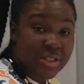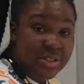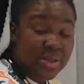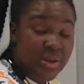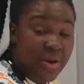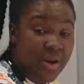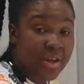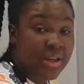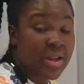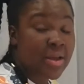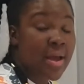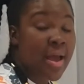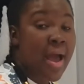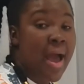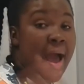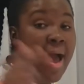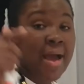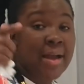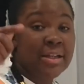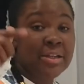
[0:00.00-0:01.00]
turn,
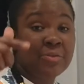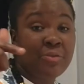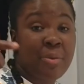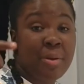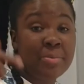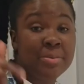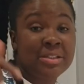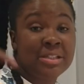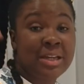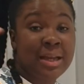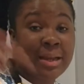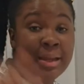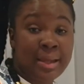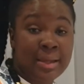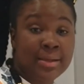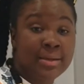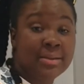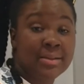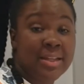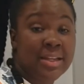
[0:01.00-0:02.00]
and remember to
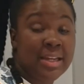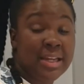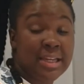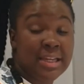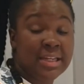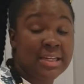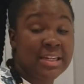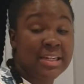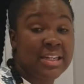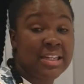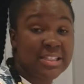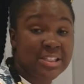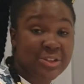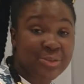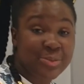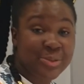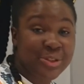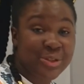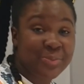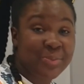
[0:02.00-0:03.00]
click the link in the
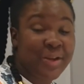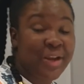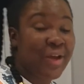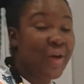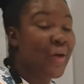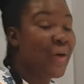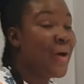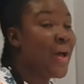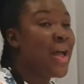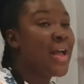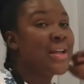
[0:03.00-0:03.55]
description below